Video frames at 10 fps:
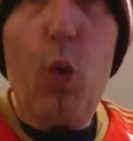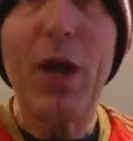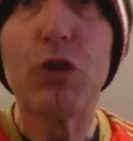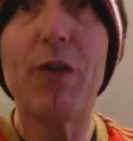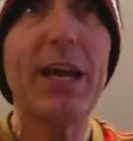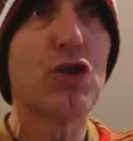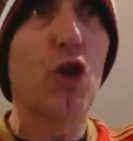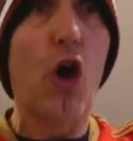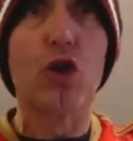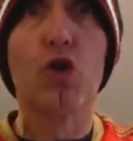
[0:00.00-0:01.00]
Will Grigg
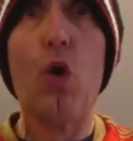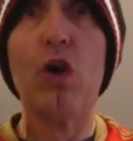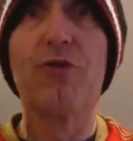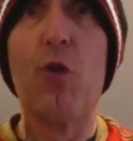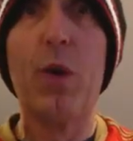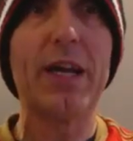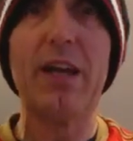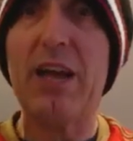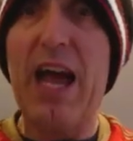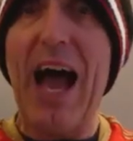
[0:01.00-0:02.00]
scored goals for
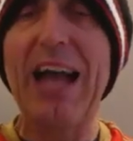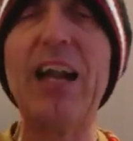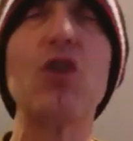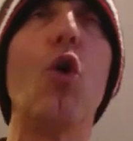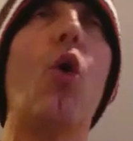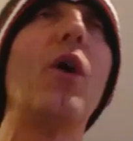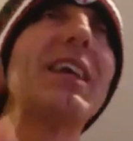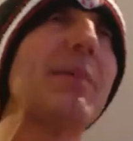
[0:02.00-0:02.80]
Wigan. And I know